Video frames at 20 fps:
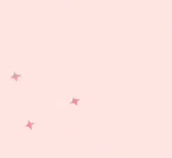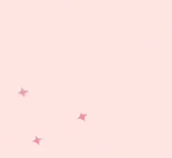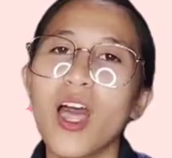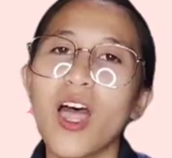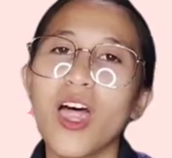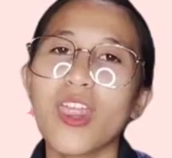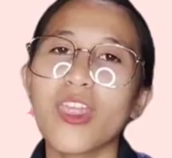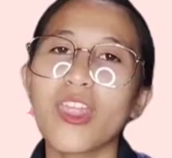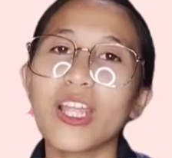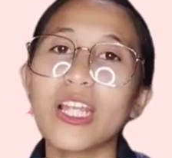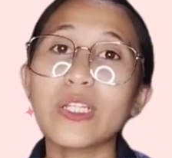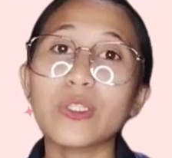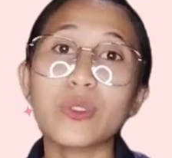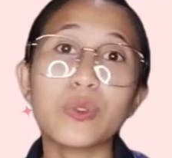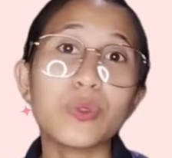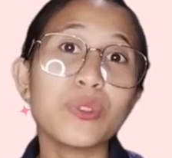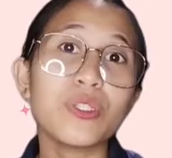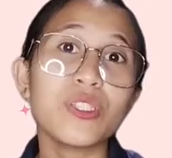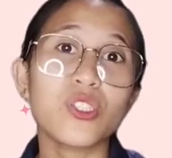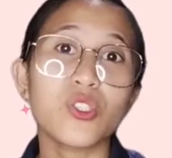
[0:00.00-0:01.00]
There are
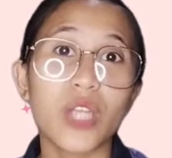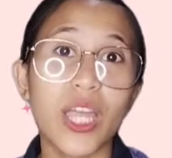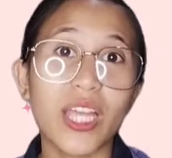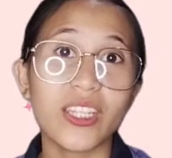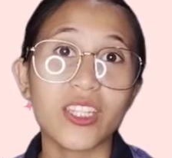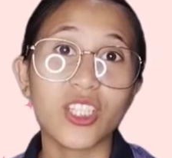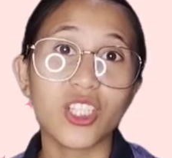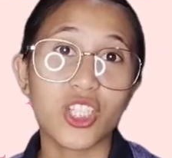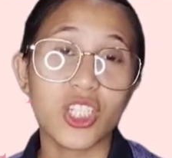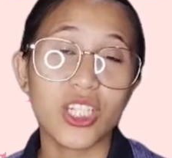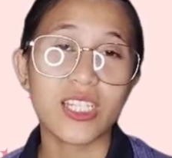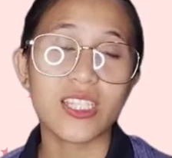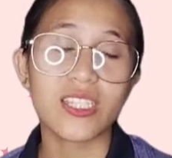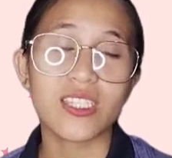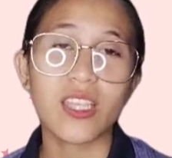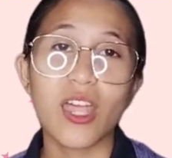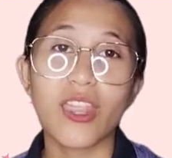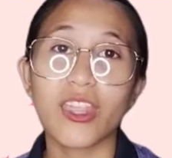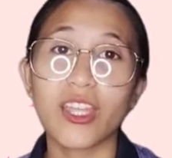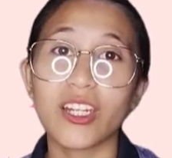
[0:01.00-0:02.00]
2 strategies
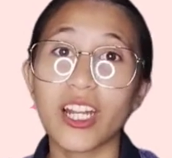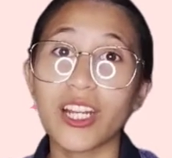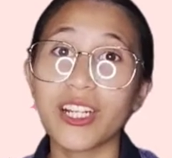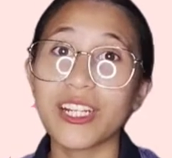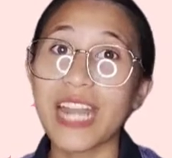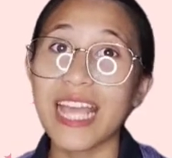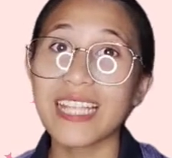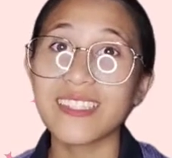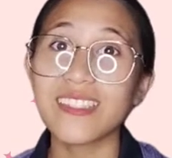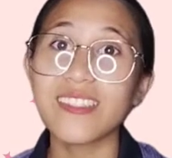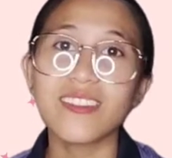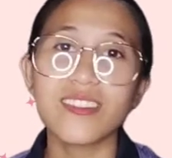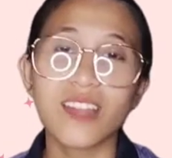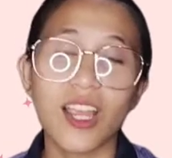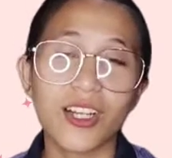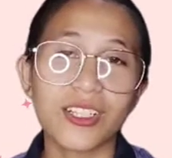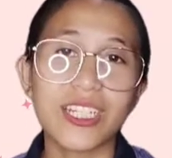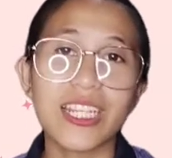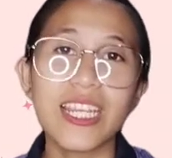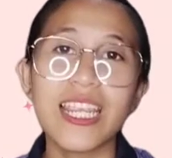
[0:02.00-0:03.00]
that are
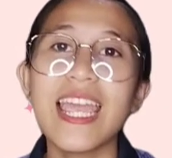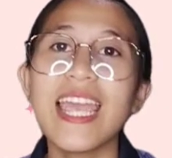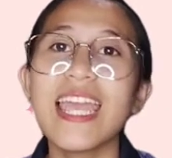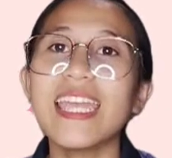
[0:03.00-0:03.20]
necessary